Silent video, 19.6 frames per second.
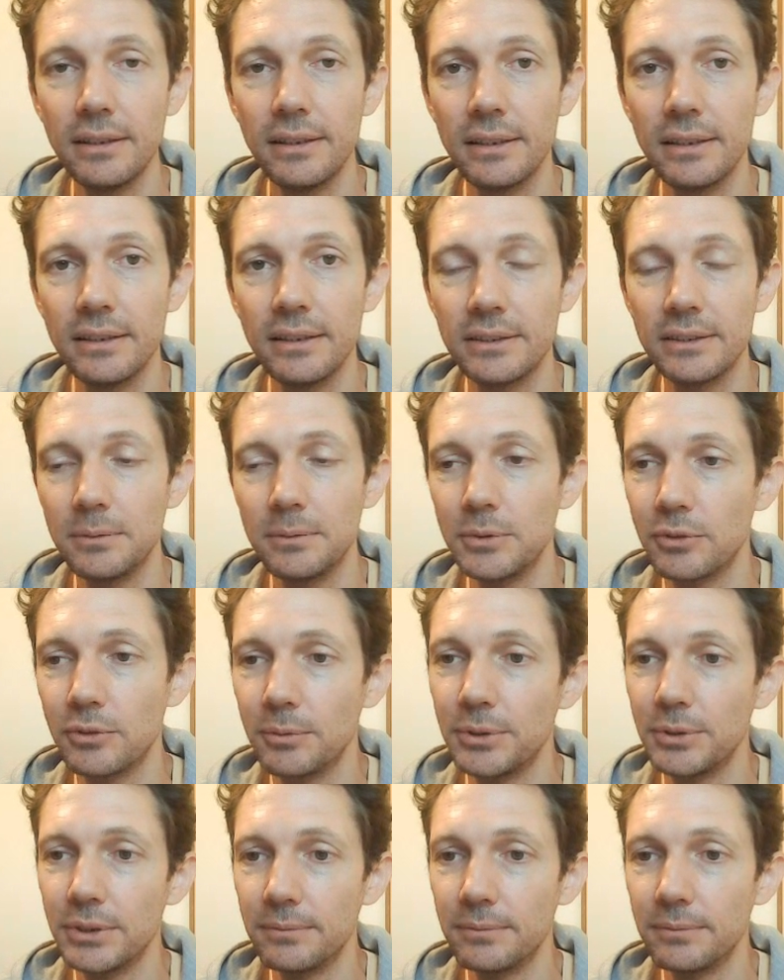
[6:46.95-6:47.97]

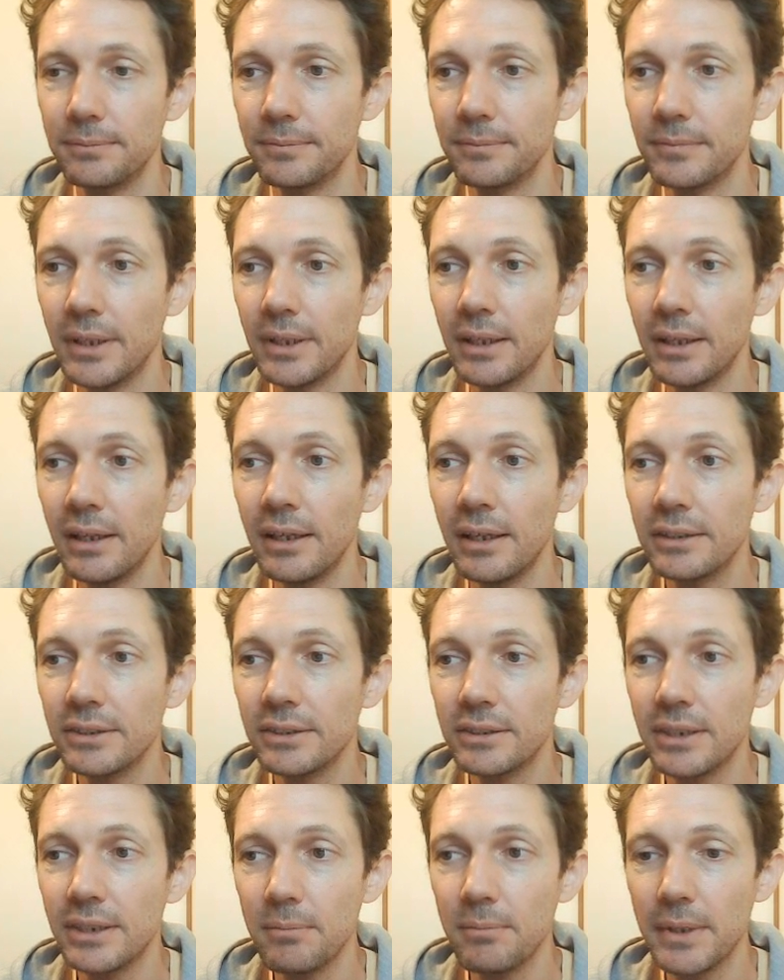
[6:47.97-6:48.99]
subscription. So
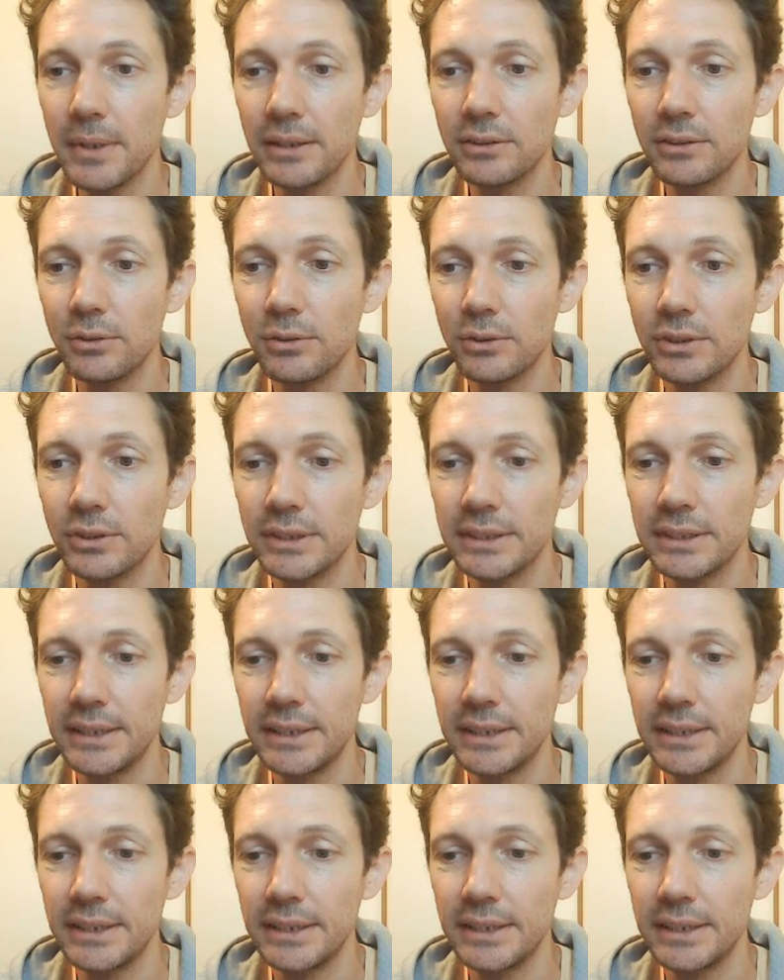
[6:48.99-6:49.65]
something to consider